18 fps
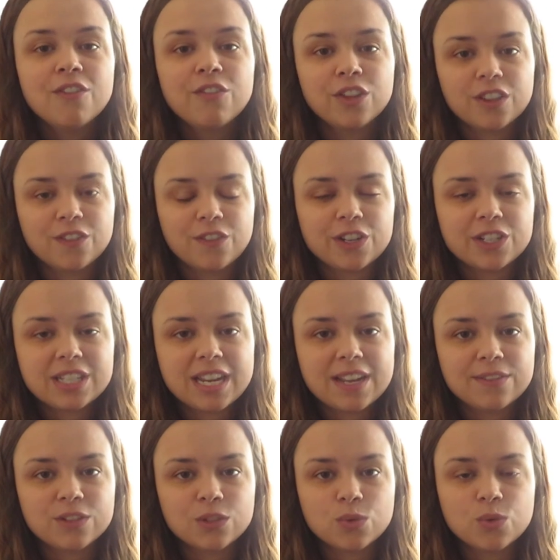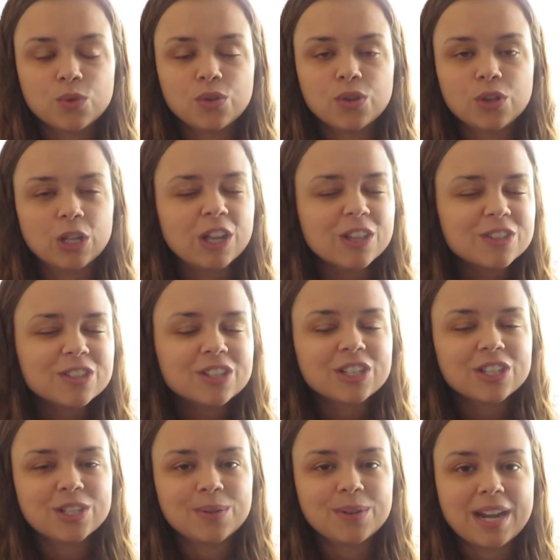for the first day of school, closer
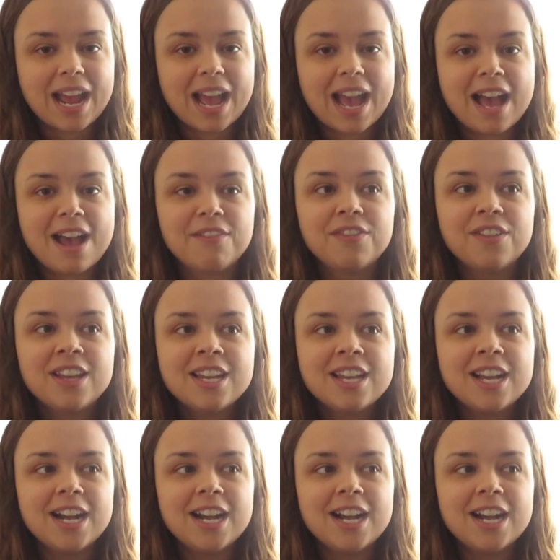to two and a half.